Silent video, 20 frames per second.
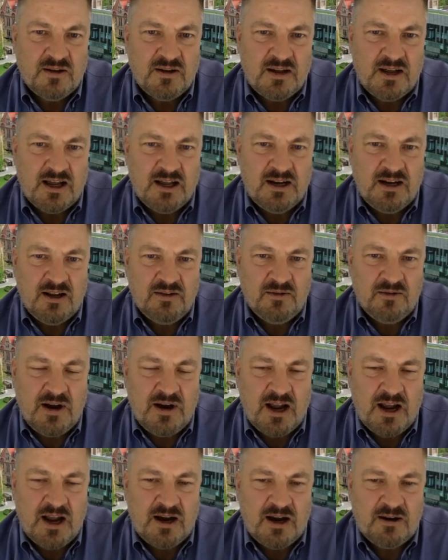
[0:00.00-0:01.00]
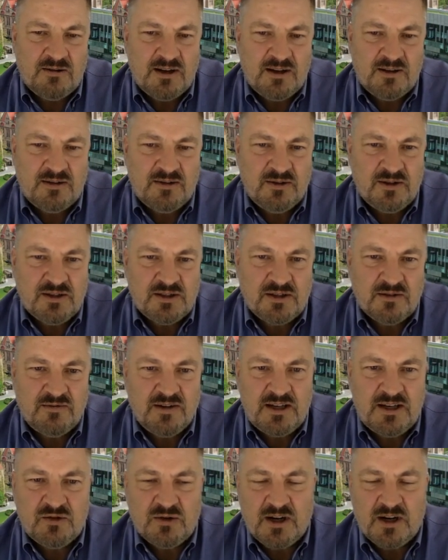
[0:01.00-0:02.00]
another area that's of
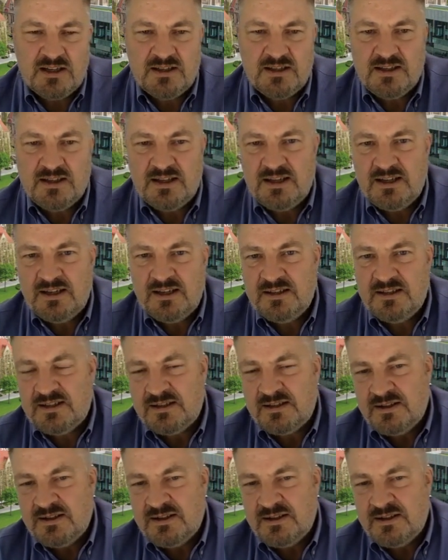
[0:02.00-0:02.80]
interest is